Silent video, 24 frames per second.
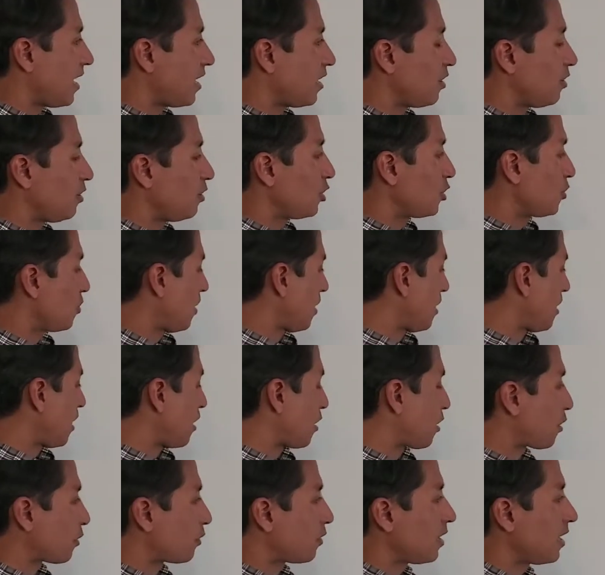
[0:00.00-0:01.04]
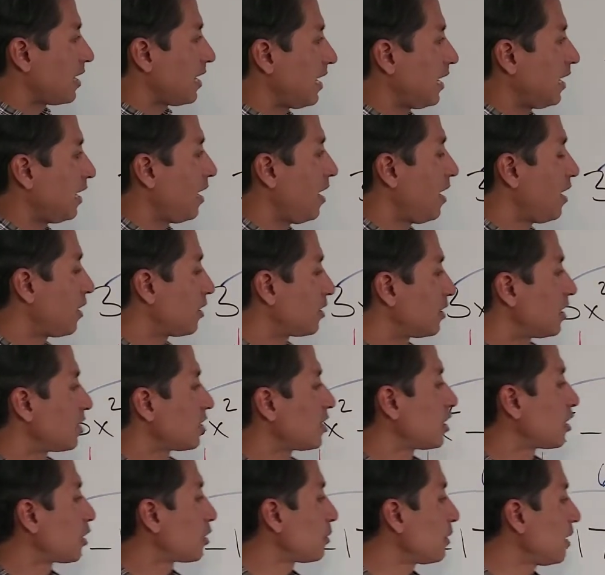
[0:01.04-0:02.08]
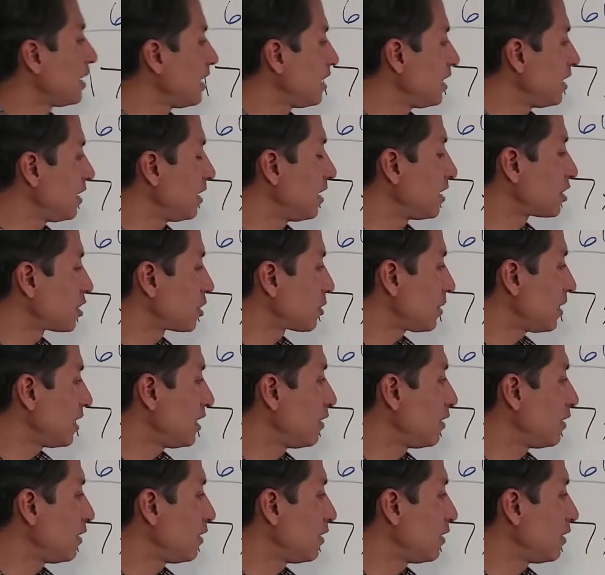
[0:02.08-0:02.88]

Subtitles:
use with a 3? Is 3